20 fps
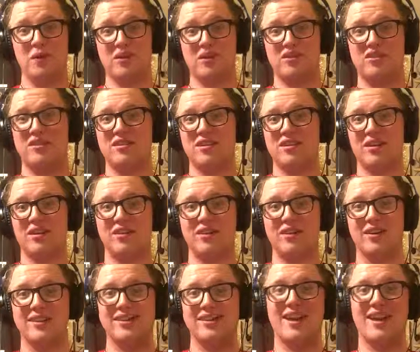which, you
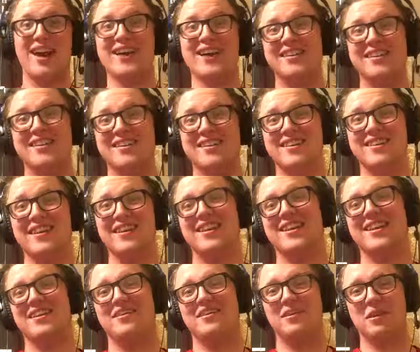know, he's a Titan
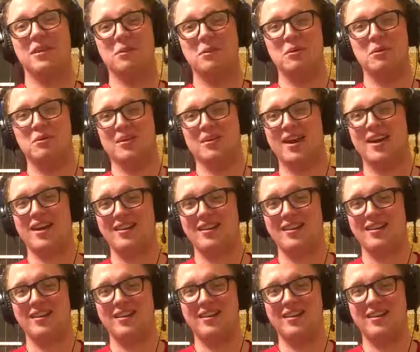and he's on the moon Titan.